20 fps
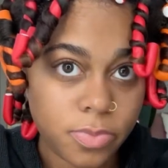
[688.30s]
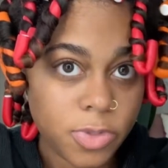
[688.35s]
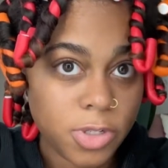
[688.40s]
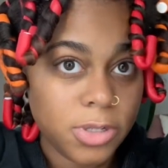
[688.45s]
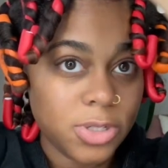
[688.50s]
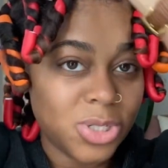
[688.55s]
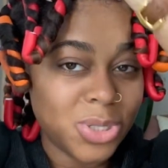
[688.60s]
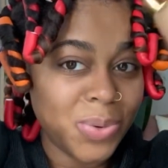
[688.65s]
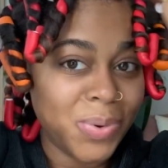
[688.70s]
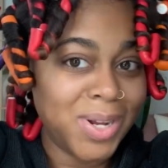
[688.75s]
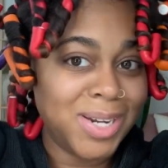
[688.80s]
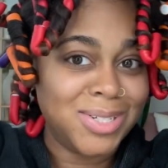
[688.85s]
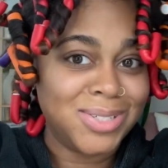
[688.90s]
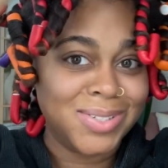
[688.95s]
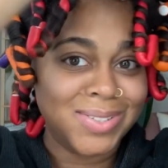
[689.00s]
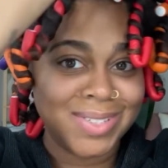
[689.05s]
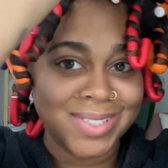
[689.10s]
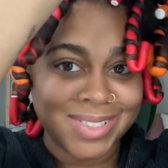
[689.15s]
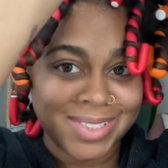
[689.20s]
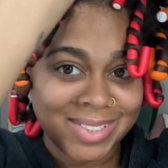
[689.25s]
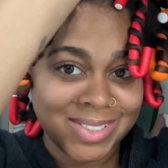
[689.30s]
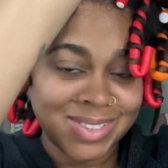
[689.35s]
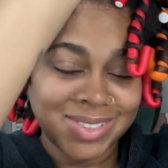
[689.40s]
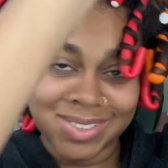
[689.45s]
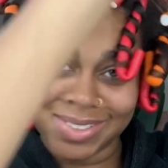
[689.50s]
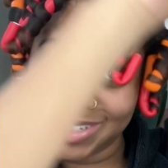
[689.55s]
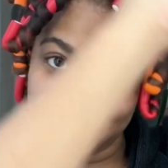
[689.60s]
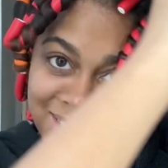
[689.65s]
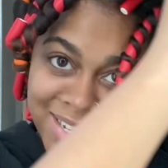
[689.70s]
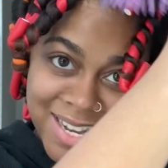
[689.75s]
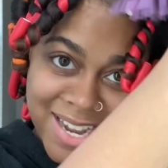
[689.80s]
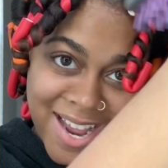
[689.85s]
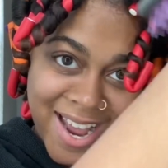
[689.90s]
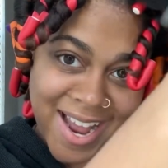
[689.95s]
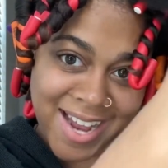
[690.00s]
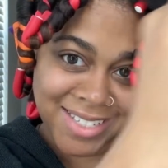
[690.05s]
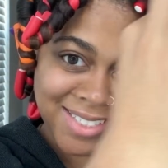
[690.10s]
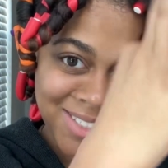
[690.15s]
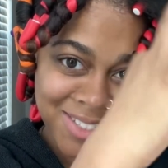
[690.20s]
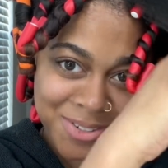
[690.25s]
So we're gonna do this
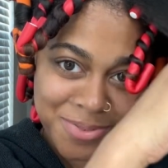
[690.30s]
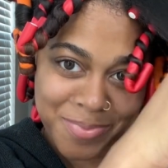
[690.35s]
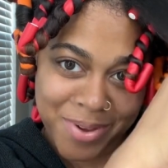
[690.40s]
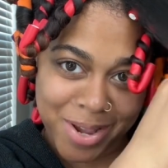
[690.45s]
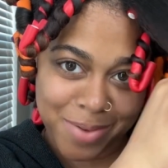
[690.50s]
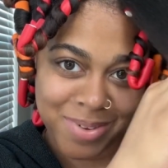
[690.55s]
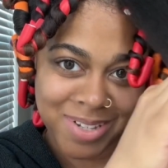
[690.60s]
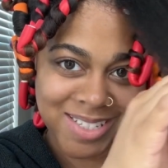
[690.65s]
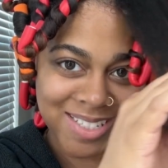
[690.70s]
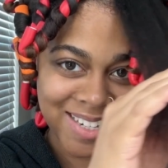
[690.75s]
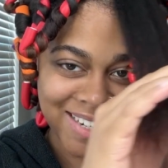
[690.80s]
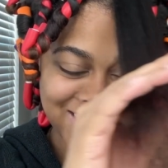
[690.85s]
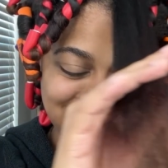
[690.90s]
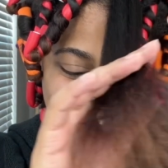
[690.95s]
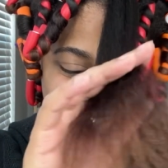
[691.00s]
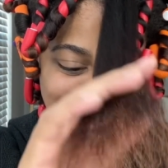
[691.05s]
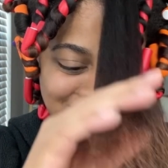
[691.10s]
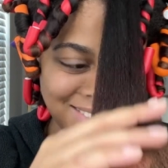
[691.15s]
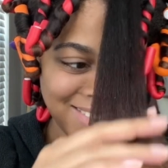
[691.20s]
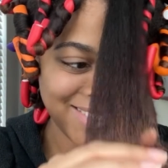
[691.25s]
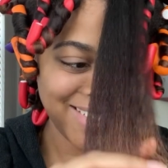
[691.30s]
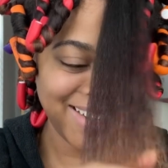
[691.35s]
last little baby section.